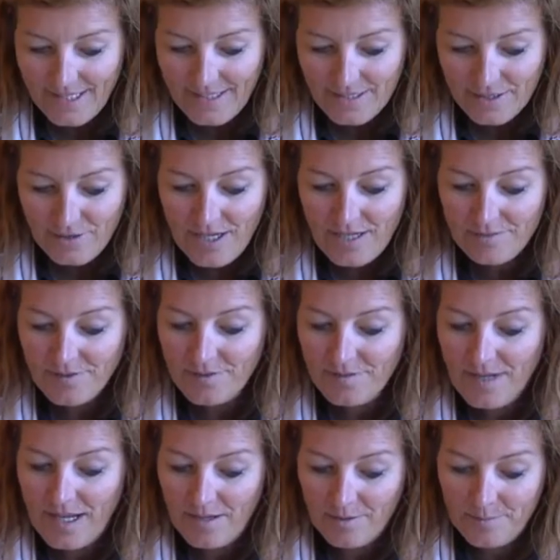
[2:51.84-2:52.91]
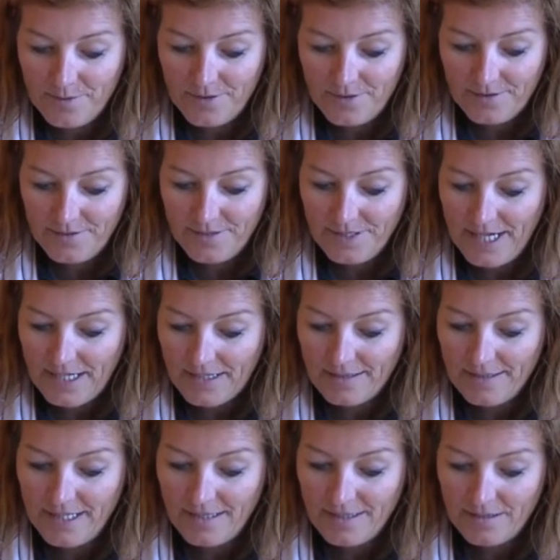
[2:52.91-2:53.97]
You have developed the
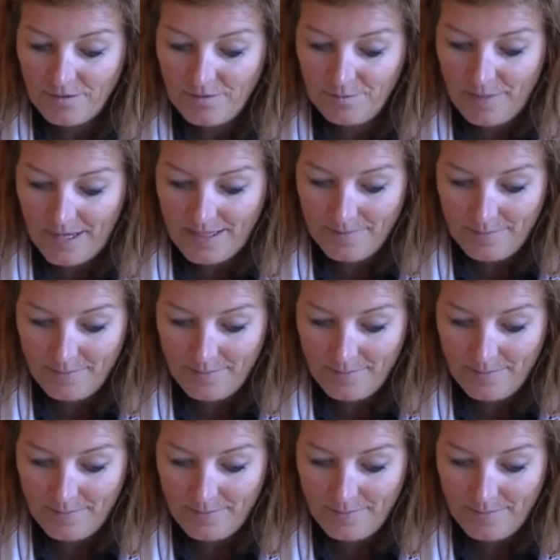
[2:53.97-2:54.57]
techniques of mind